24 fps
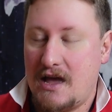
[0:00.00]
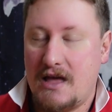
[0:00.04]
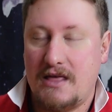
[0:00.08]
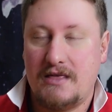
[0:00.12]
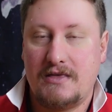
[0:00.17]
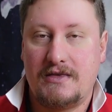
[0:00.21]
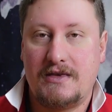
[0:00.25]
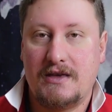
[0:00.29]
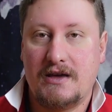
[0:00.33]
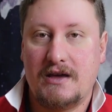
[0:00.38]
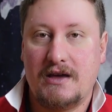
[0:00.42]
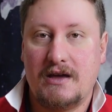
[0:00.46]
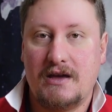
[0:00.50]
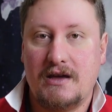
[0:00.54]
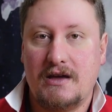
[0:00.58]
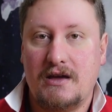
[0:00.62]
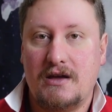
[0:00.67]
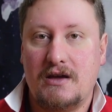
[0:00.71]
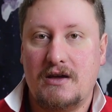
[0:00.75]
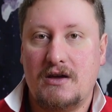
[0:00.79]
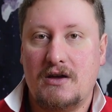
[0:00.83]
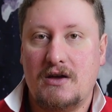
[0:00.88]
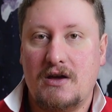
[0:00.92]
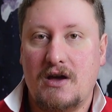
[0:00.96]
The
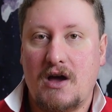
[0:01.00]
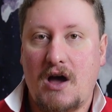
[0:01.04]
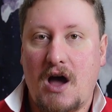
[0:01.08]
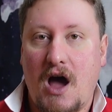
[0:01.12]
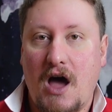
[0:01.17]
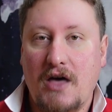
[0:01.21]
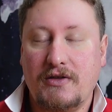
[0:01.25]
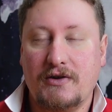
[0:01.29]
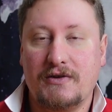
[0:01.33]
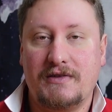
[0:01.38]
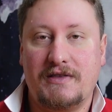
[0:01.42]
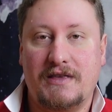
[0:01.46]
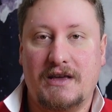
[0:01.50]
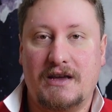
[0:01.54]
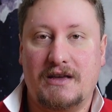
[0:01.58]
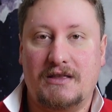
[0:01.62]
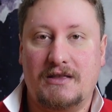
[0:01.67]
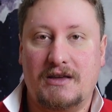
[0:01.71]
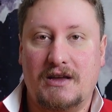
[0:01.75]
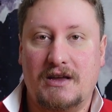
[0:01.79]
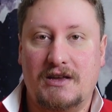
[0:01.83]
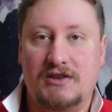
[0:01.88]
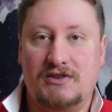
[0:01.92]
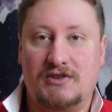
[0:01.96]
other thing
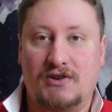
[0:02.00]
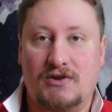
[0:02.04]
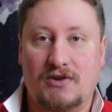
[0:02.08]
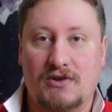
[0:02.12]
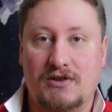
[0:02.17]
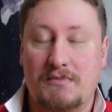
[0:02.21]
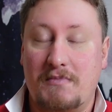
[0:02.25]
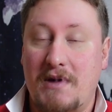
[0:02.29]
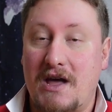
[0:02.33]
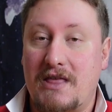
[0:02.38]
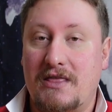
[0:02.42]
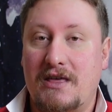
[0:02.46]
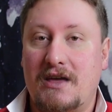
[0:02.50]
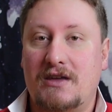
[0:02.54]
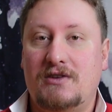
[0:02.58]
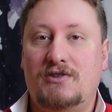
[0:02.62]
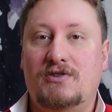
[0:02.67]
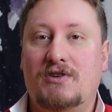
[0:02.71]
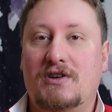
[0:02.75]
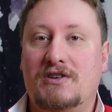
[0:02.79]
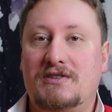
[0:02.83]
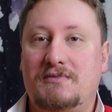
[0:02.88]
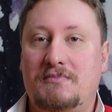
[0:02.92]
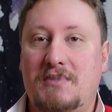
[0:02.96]
that is good about that
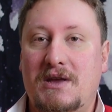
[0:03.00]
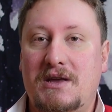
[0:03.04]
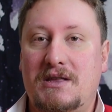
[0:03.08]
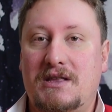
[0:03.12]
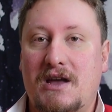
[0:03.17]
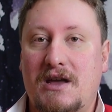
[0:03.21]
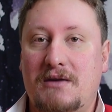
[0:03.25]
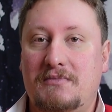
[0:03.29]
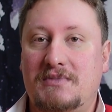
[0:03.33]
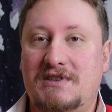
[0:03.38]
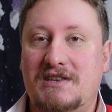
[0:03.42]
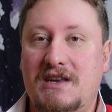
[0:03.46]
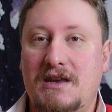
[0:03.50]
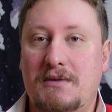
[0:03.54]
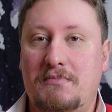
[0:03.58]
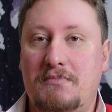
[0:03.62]
USB Type-C